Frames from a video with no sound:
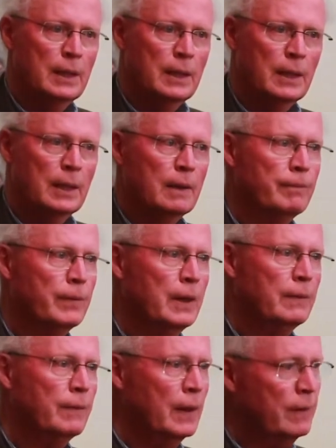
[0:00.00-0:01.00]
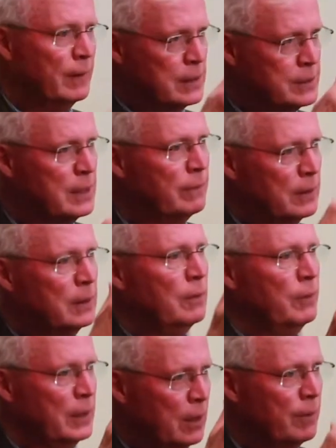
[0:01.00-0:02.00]
And that's something
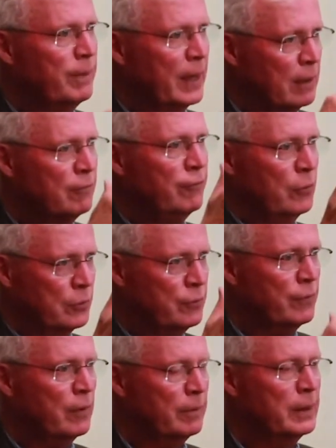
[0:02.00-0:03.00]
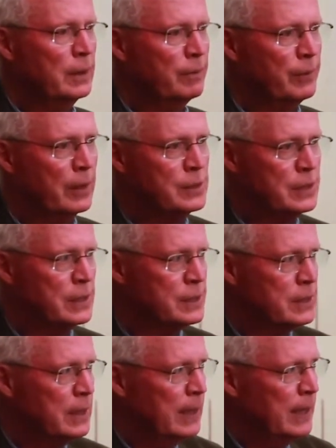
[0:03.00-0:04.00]
that we go back and forth from in the
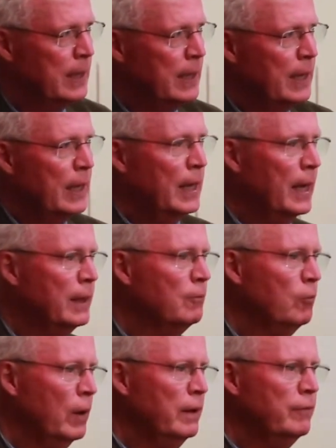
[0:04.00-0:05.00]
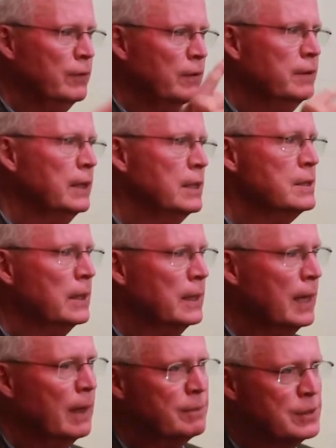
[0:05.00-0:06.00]
process. And one of the things
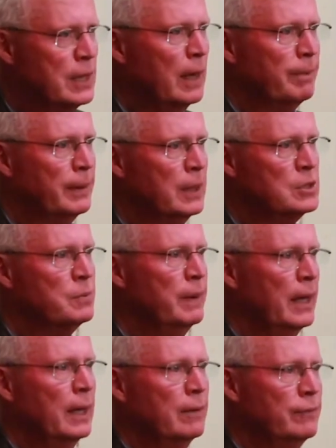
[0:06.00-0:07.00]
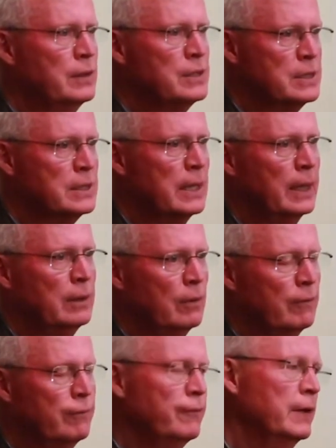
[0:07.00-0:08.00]
that comes up, and it's part of this state
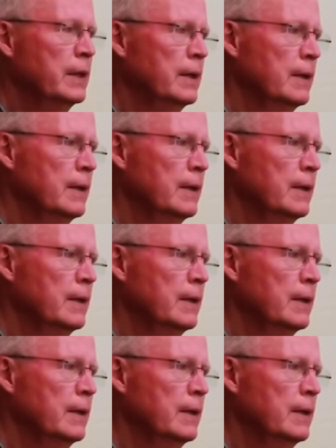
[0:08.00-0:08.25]
of